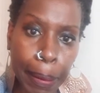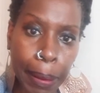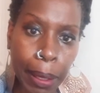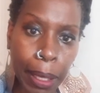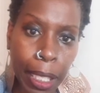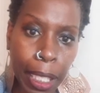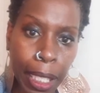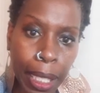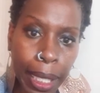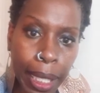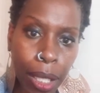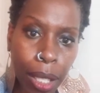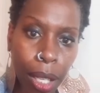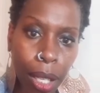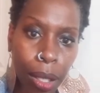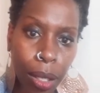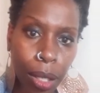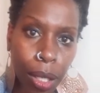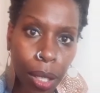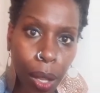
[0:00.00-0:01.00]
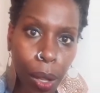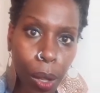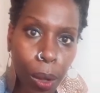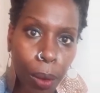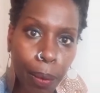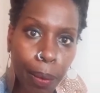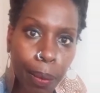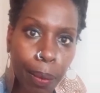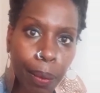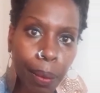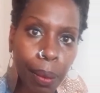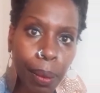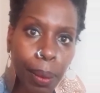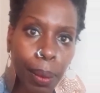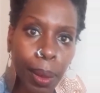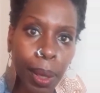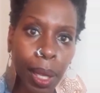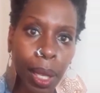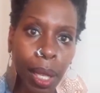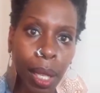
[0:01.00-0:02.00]
All right, y'all. So
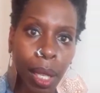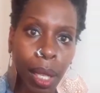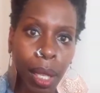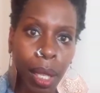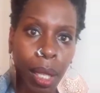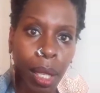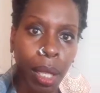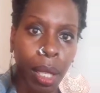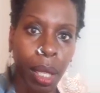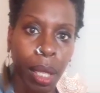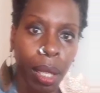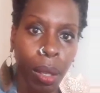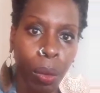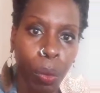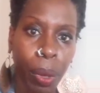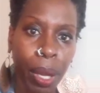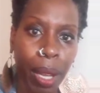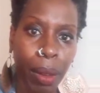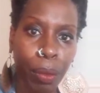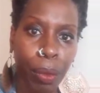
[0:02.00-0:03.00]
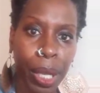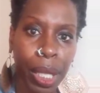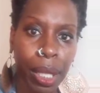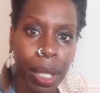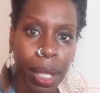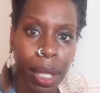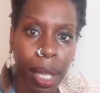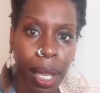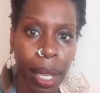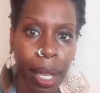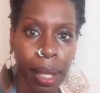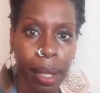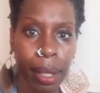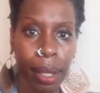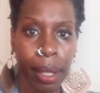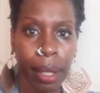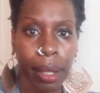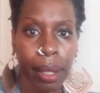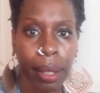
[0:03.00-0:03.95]
we have reached the end.